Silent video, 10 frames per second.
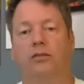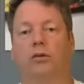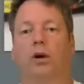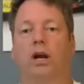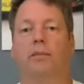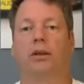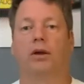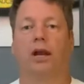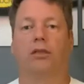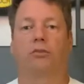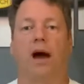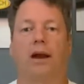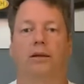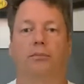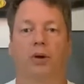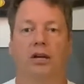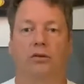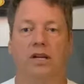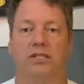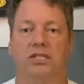So we're going to be looking at throttle and brake
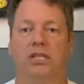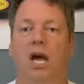traces.